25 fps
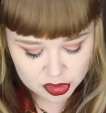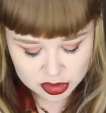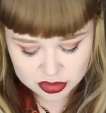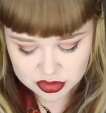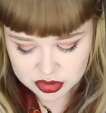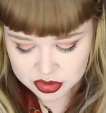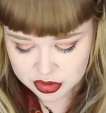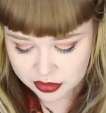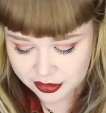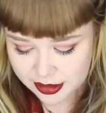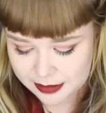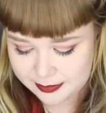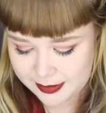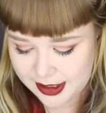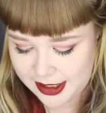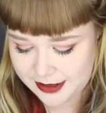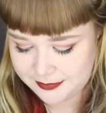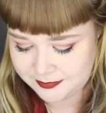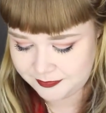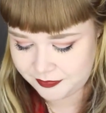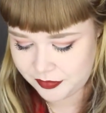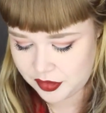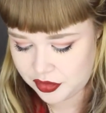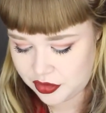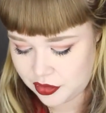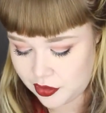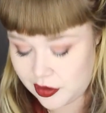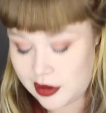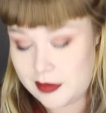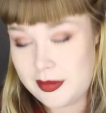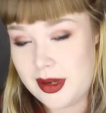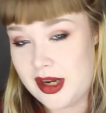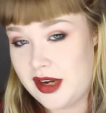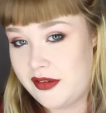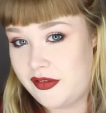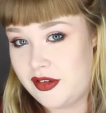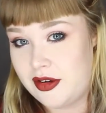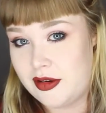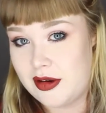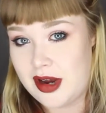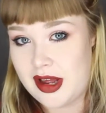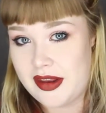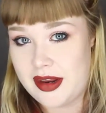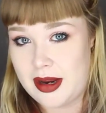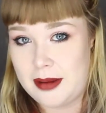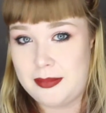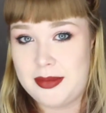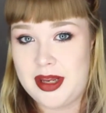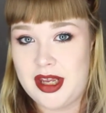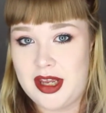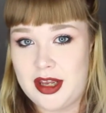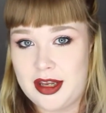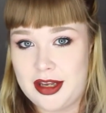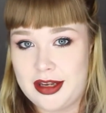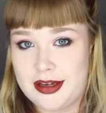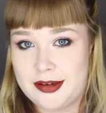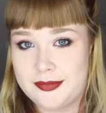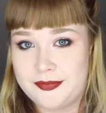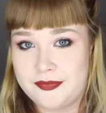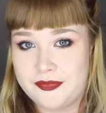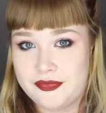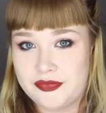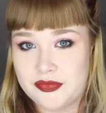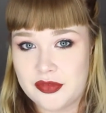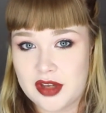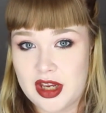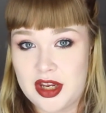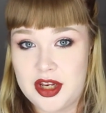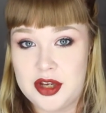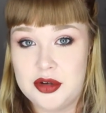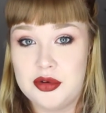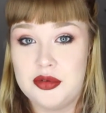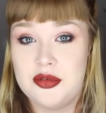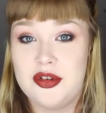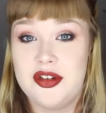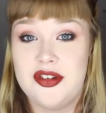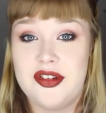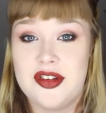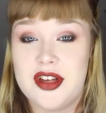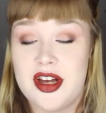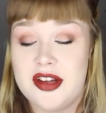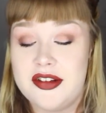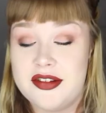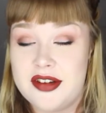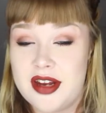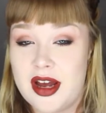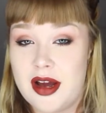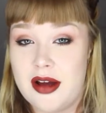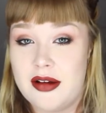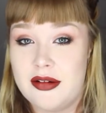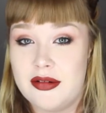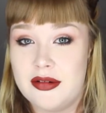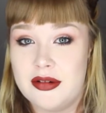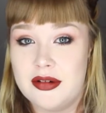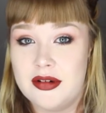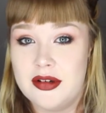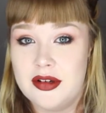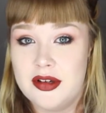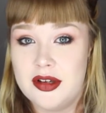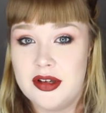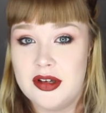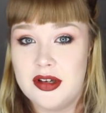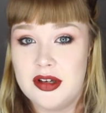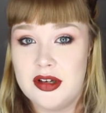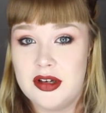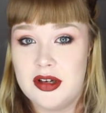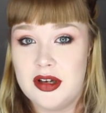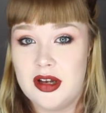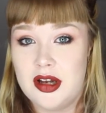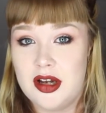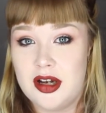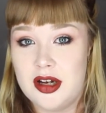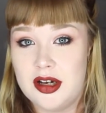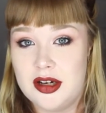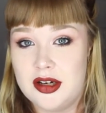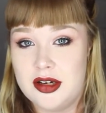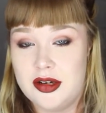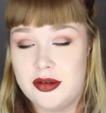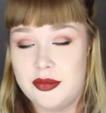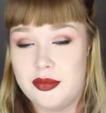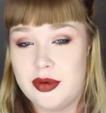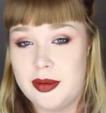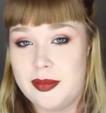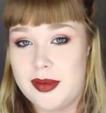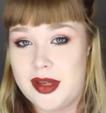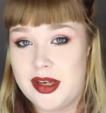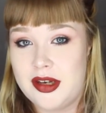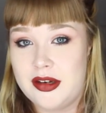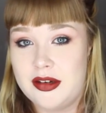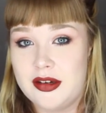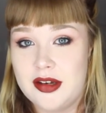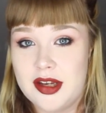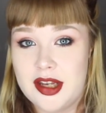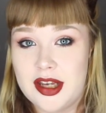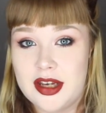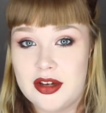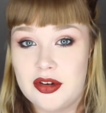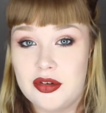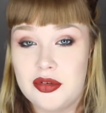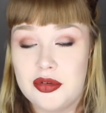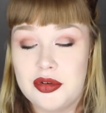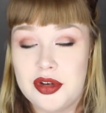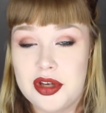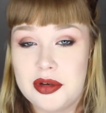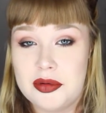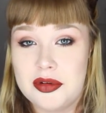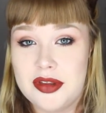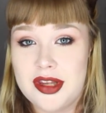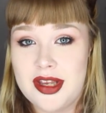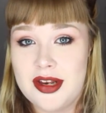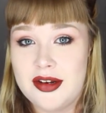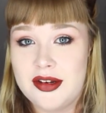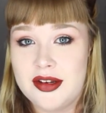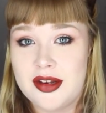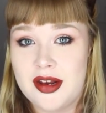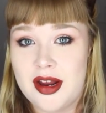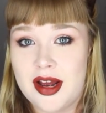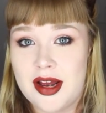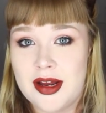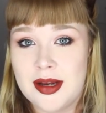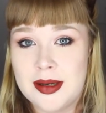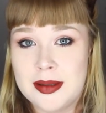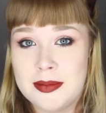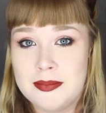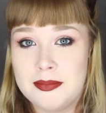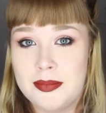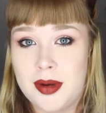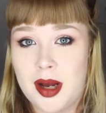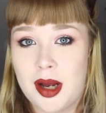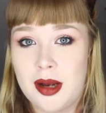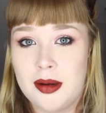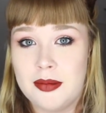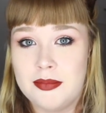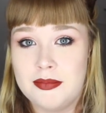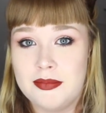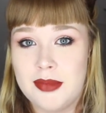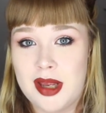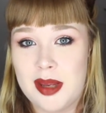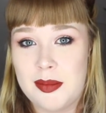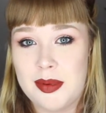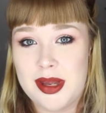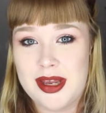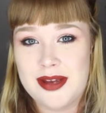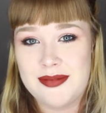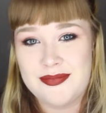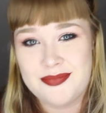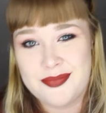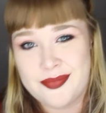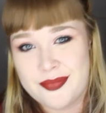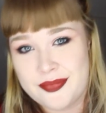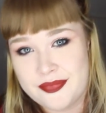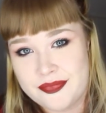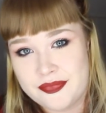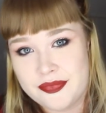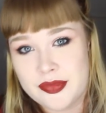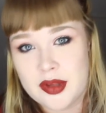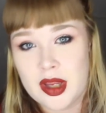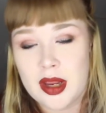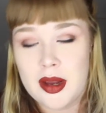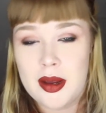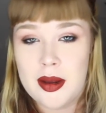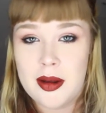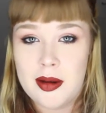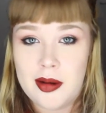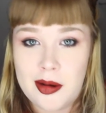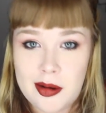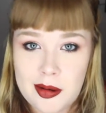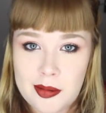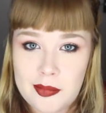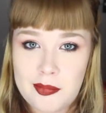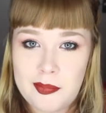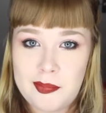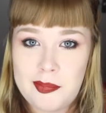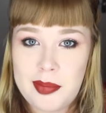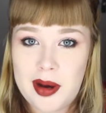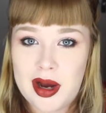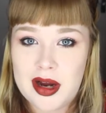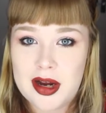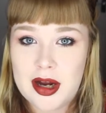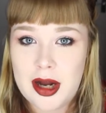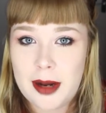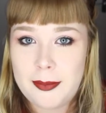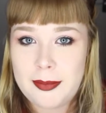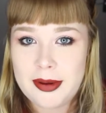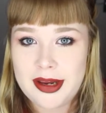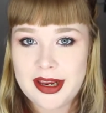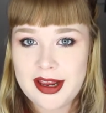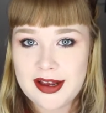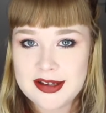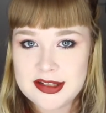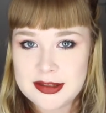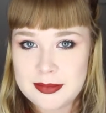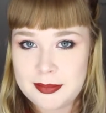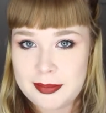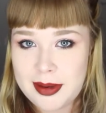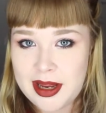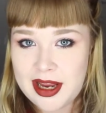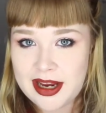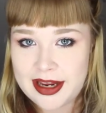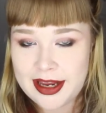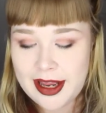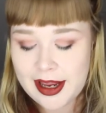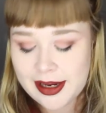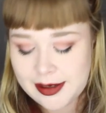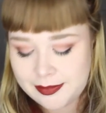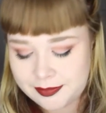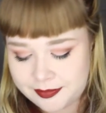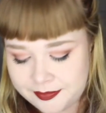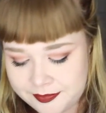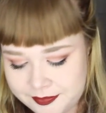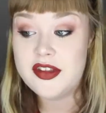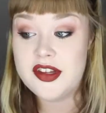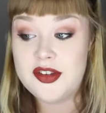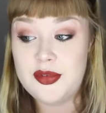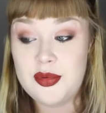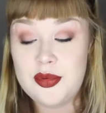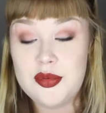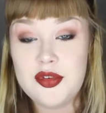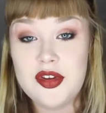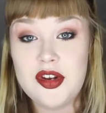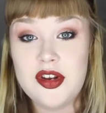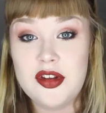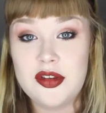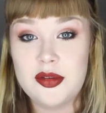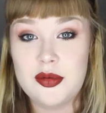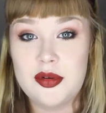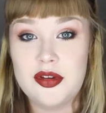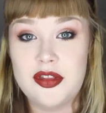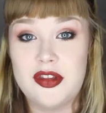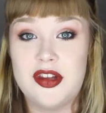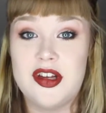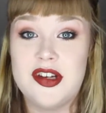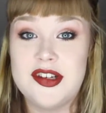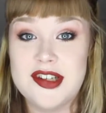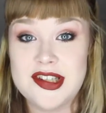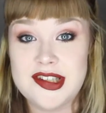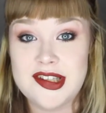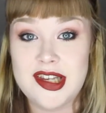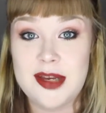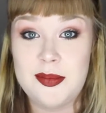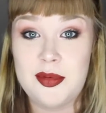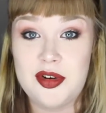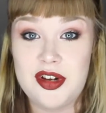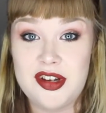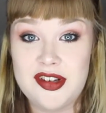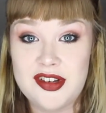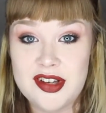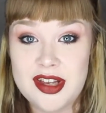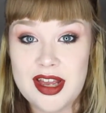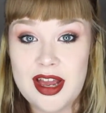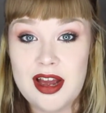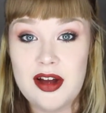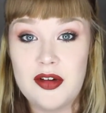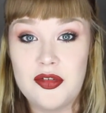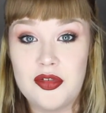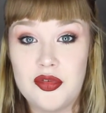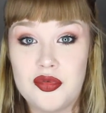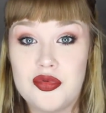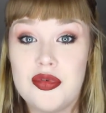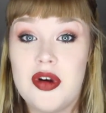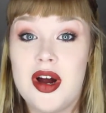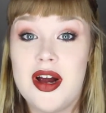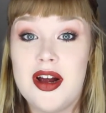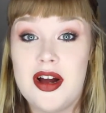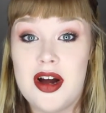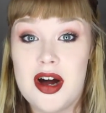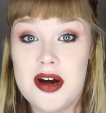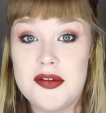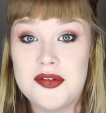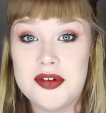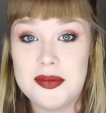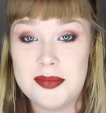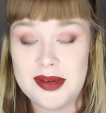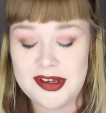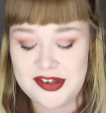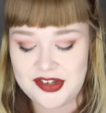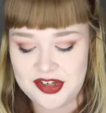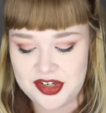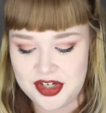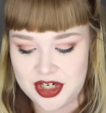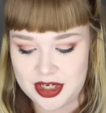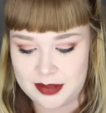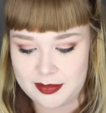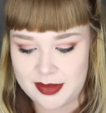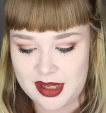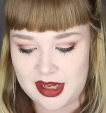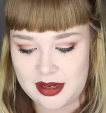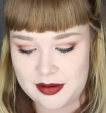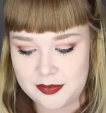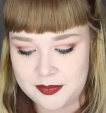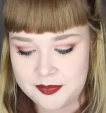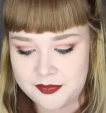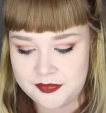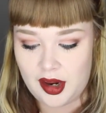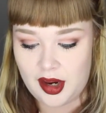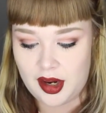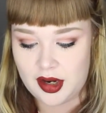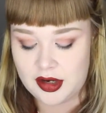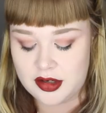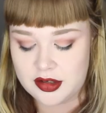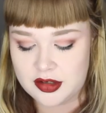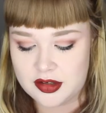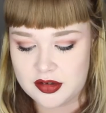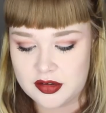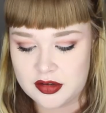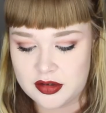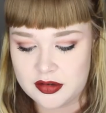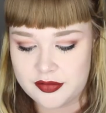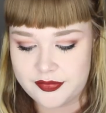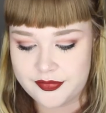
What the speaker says: Sorry men if you were at that meeting and you all discussed how women ignore you on the internet, but maybe buck up and get some better game. This was another one that disabled his account right after messaging me, and